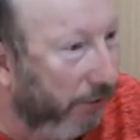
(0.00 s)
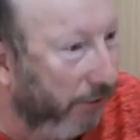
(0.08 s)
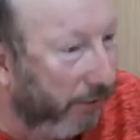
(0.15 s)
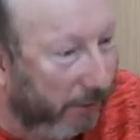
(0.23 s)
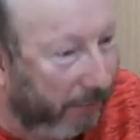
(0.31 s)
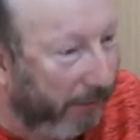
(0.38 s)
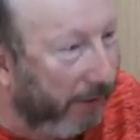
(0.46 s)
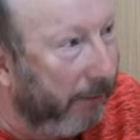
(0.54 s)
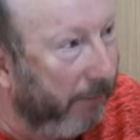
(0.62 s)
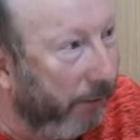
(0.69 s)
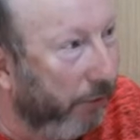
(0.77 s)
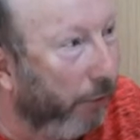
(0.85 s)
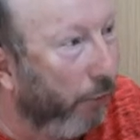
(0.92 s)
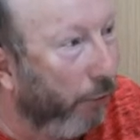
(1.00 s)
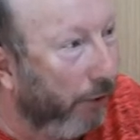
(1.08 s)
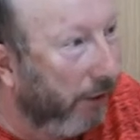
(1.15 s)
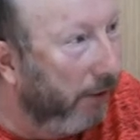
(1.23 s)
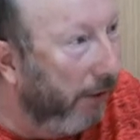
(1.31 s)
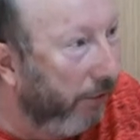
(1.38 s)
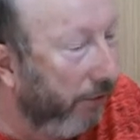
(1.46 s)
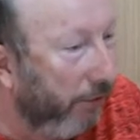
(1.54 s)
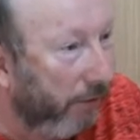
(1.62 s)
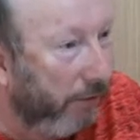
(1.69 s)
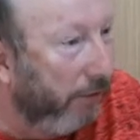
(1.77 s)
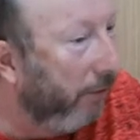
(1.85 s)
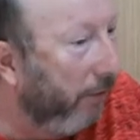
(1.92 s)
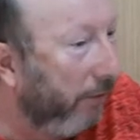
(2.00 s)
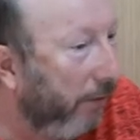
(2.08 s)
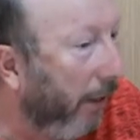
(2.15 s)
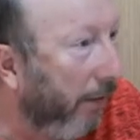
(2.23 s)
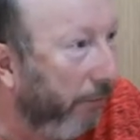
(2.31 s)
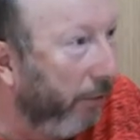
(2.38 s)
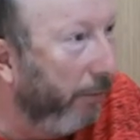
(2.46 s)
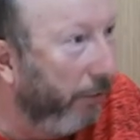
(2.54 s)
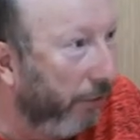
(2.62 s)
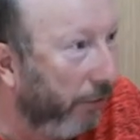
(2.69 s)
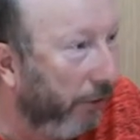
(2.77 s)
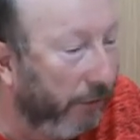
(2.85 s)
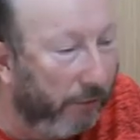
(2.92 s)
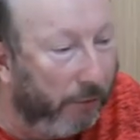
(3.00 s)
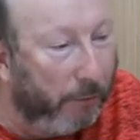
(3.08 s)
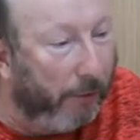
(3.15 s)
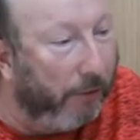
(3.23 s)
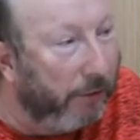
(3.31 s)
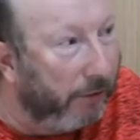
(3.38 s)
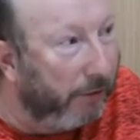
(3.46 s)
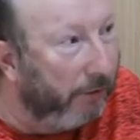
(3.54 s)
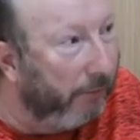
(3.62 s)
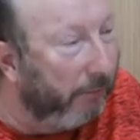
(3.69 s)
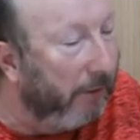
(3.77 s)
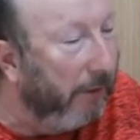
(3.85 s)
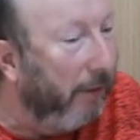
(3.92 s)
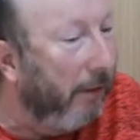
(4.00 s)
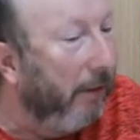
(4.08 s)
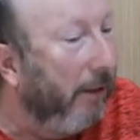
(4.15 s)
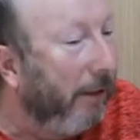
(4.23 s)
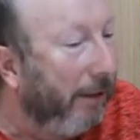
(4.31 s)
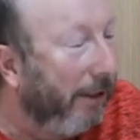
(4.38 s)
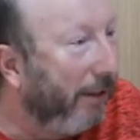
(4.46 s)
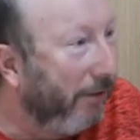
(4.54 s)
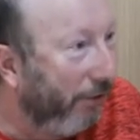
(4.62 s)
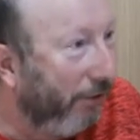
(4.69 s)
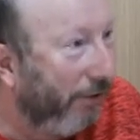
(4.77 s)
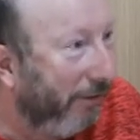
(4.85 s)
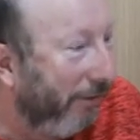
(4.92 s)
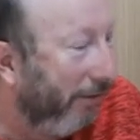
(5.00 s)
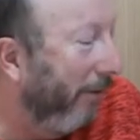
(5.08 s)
that are peace-building organisations. Because I've come across those, I've spoken to them. It's just